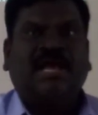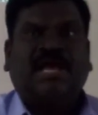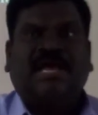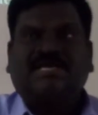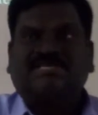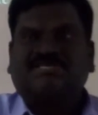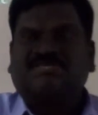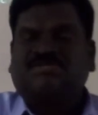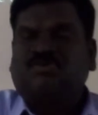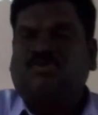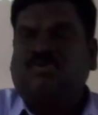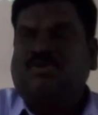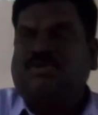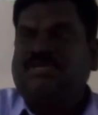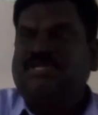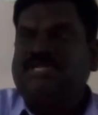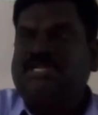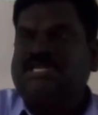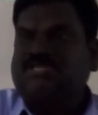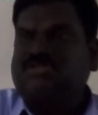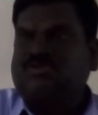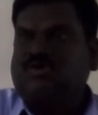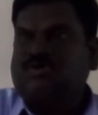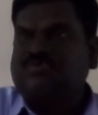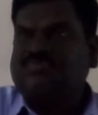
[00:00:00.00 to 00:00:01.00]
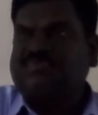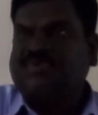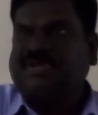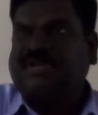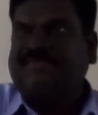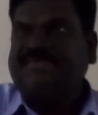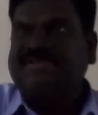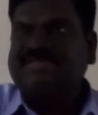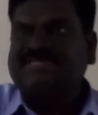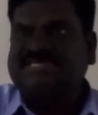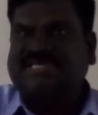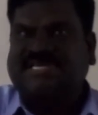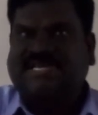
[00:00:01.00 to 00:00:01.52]
Lithosphere
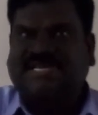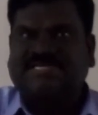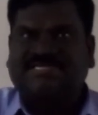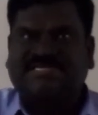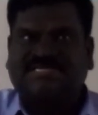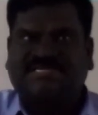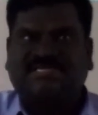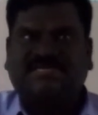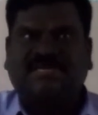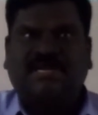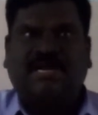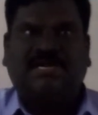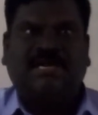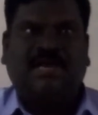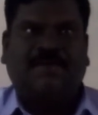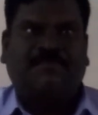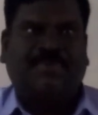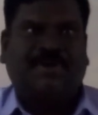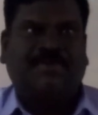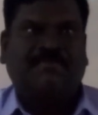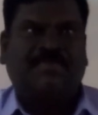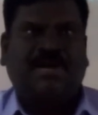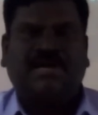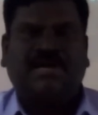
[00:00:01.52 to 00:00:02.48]
means crust and upper